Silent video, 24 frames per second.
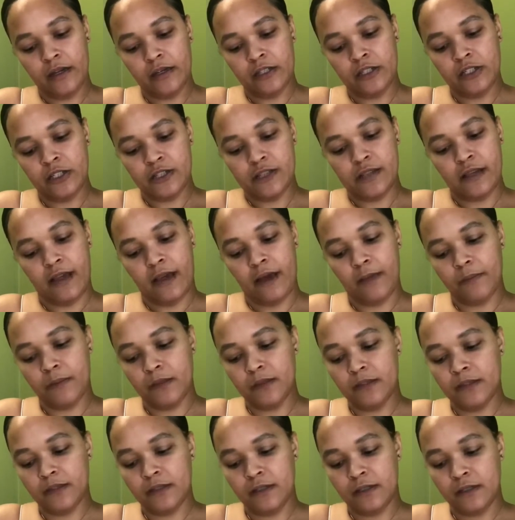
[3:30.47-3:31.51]
just
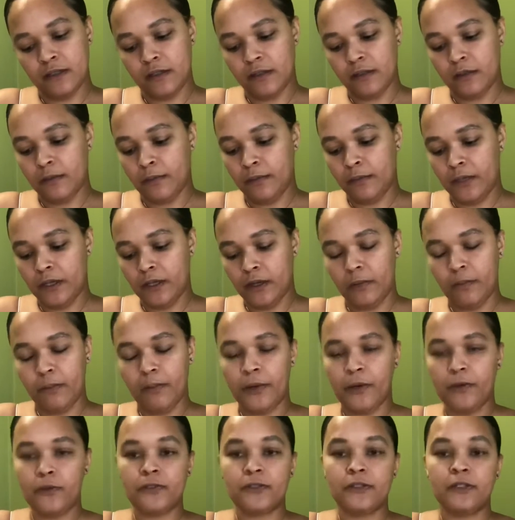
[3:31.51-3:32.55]
happens to be
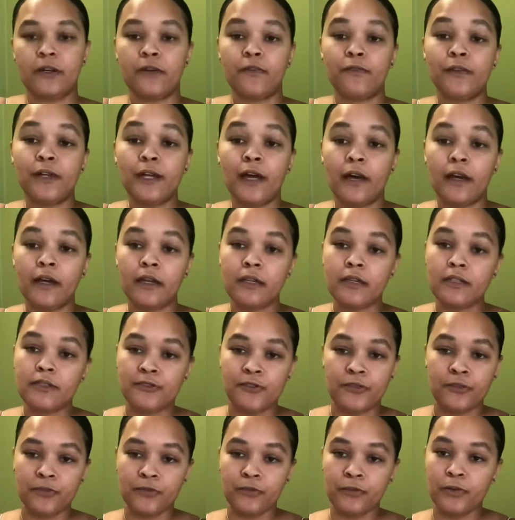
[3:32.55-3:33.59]
composed of
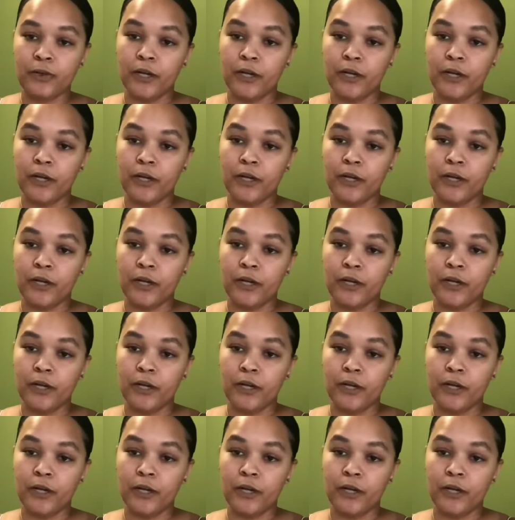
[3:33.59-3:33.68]
92